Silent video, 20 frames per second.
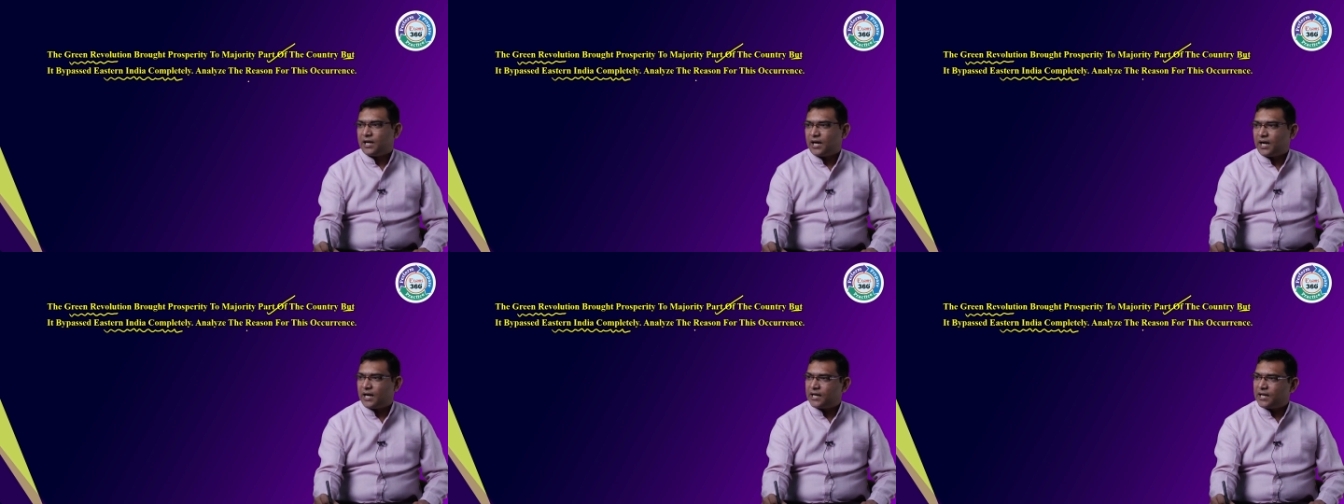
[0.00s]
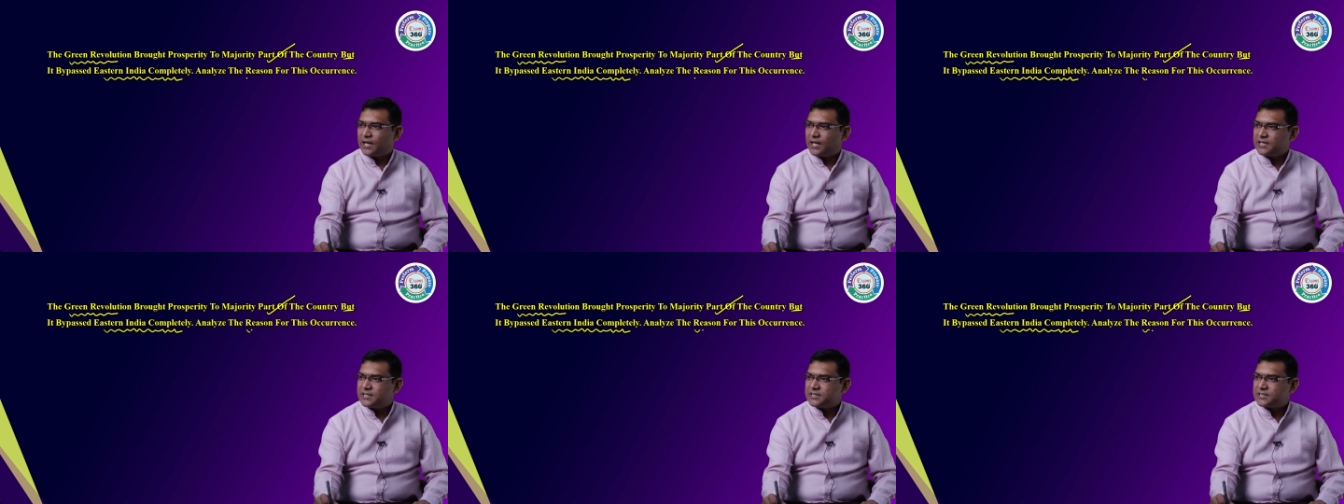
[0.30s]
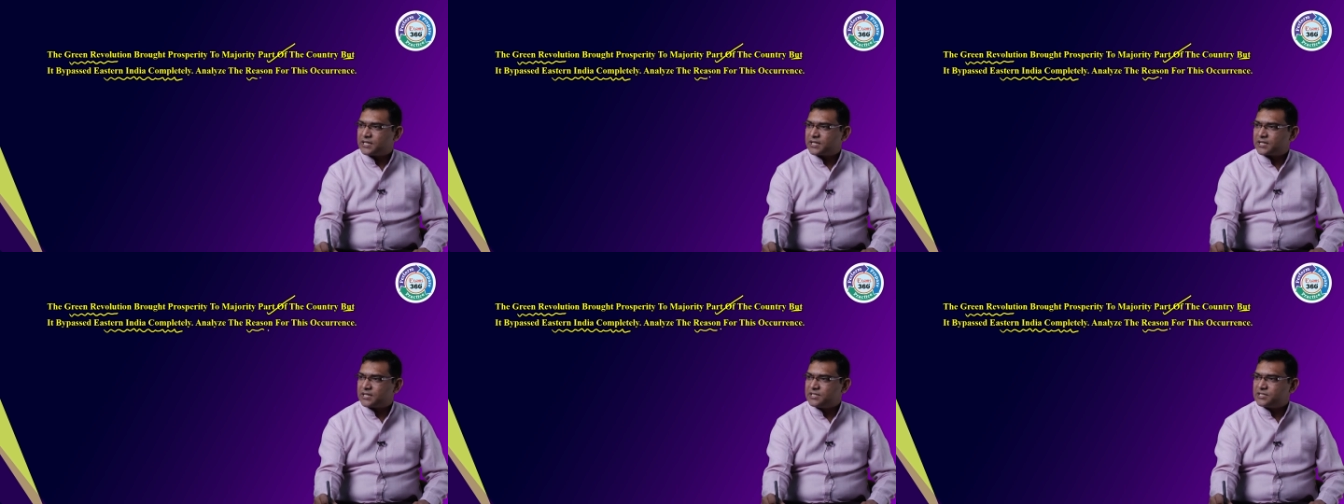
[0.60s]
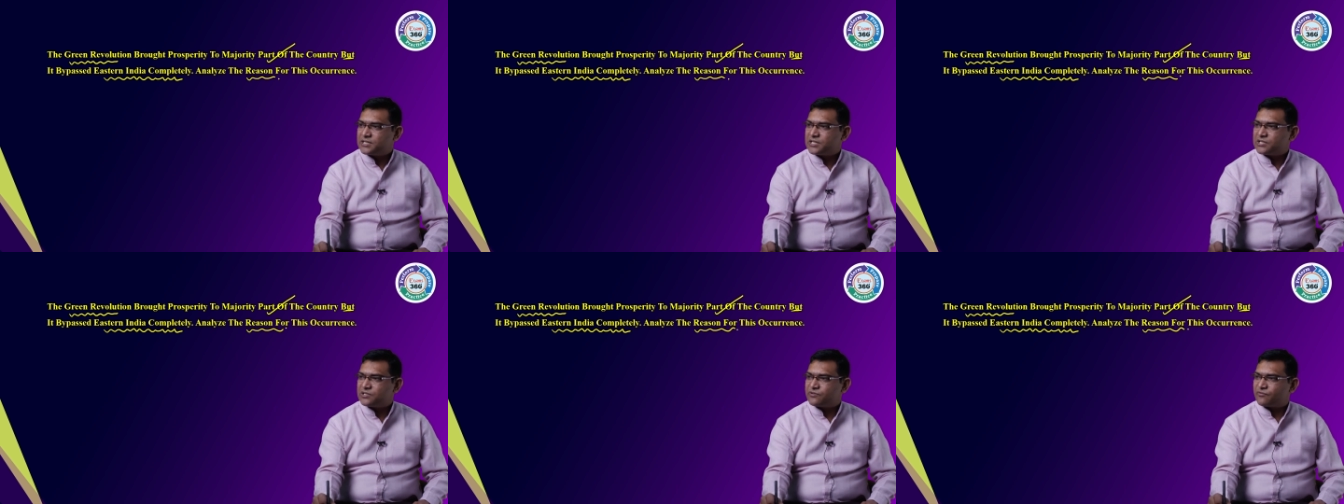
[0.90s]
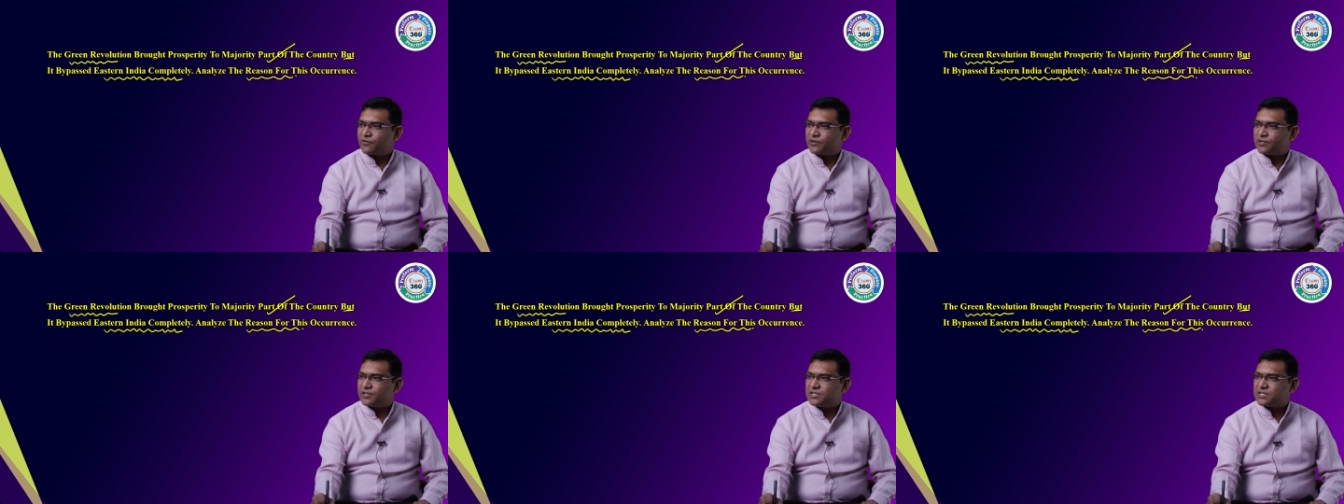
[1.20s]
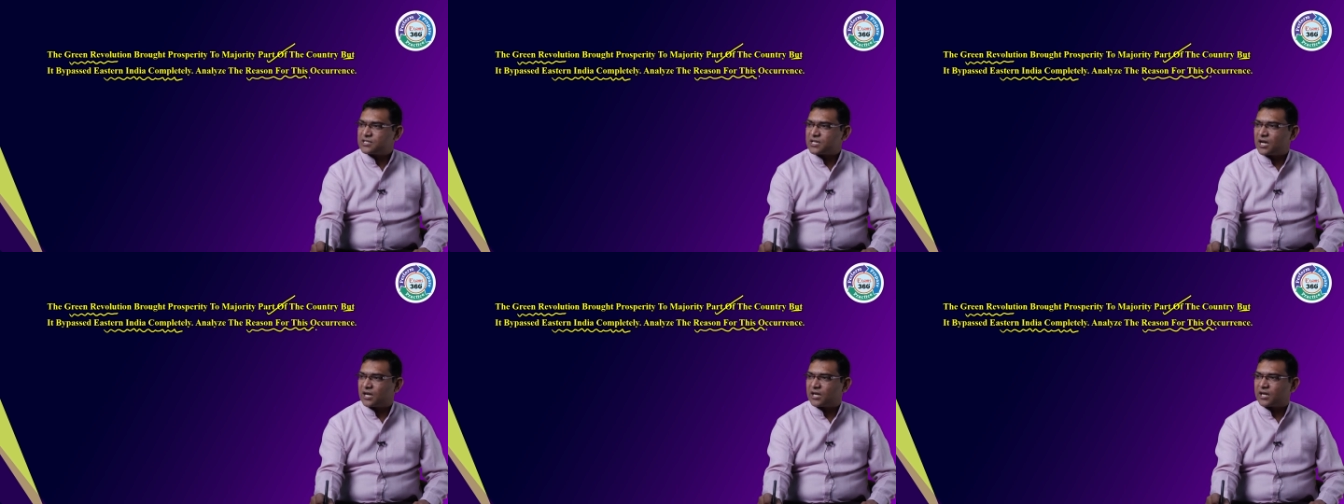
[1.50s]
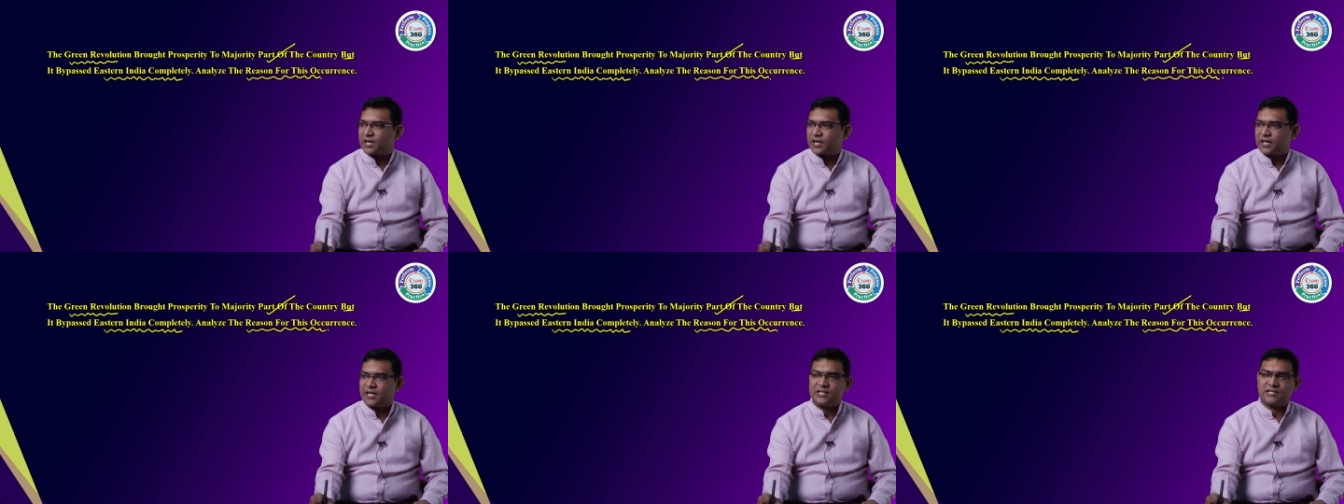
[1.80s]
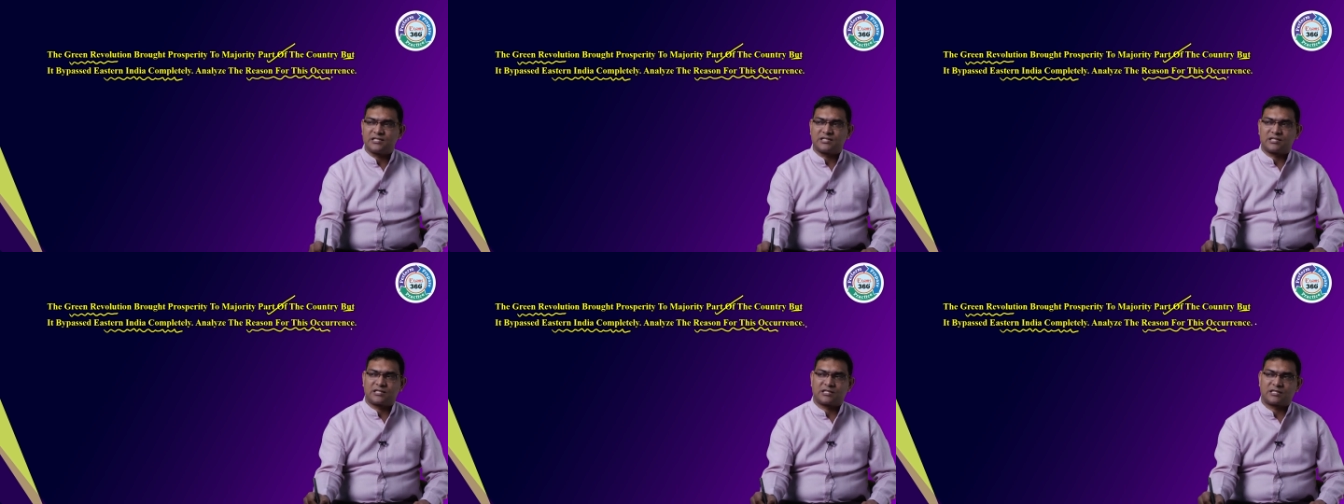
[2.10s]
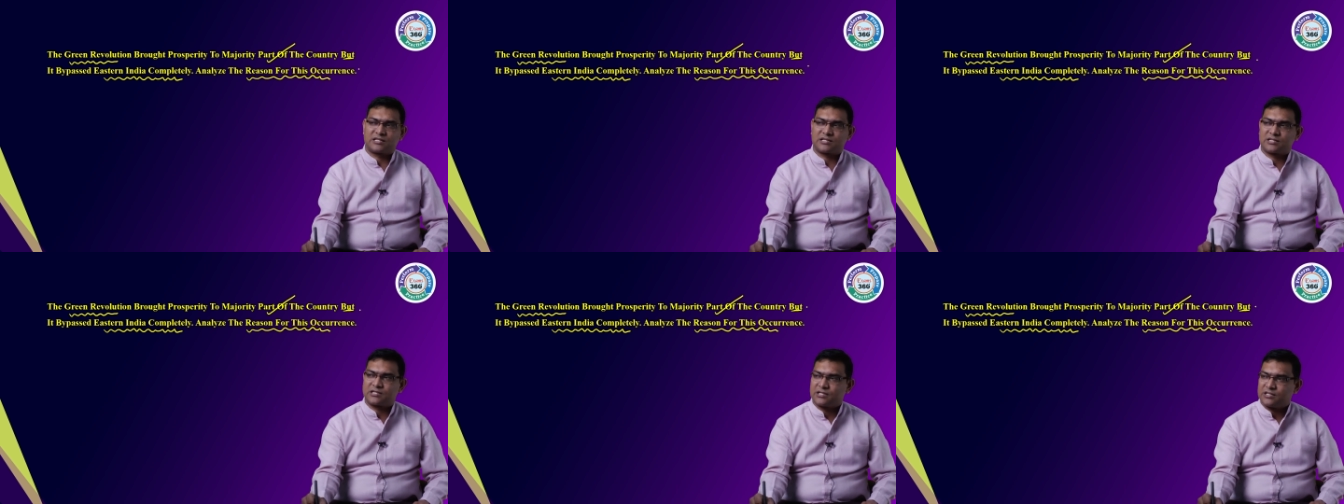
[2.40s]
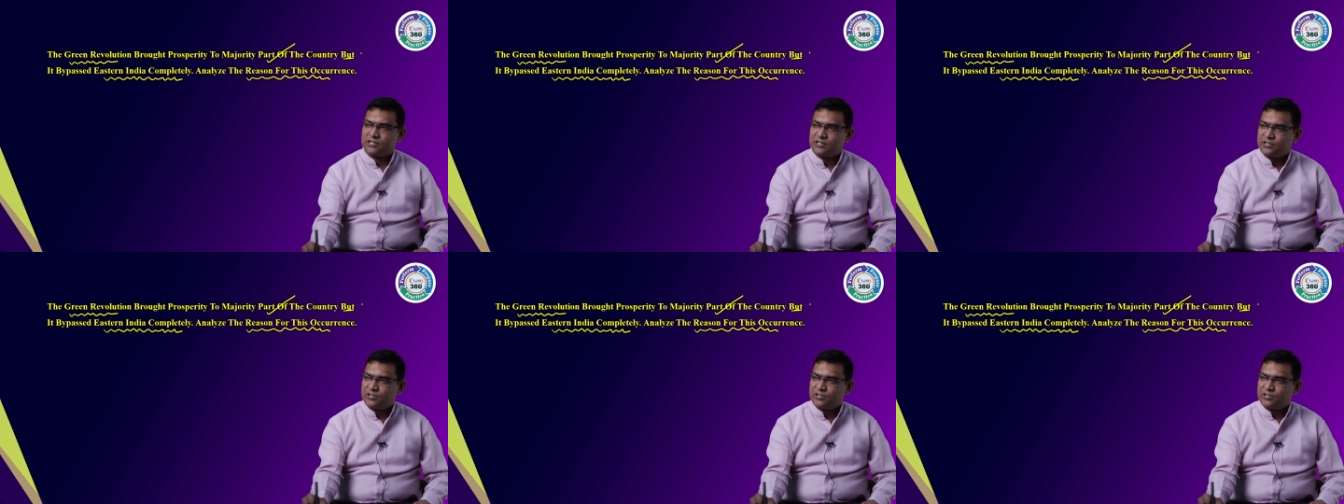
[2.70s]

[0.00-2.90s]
Analyze the reasons for this occurrence.